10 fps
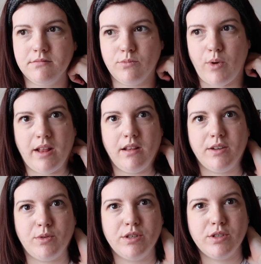well. I
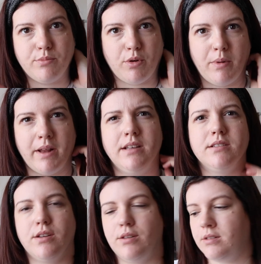want to do it properly,
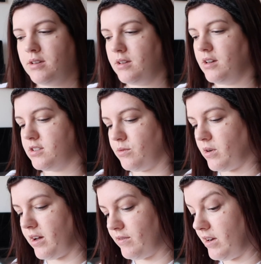so
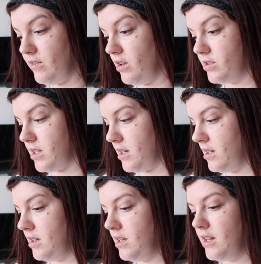I haven't even looked at it.
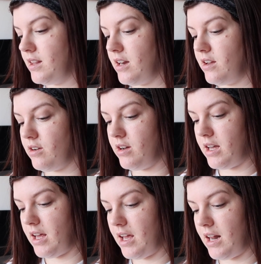Then I got
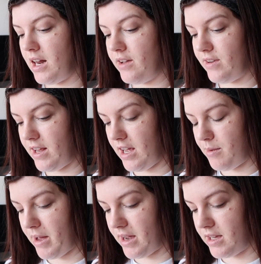a lovely
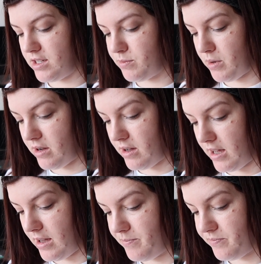package by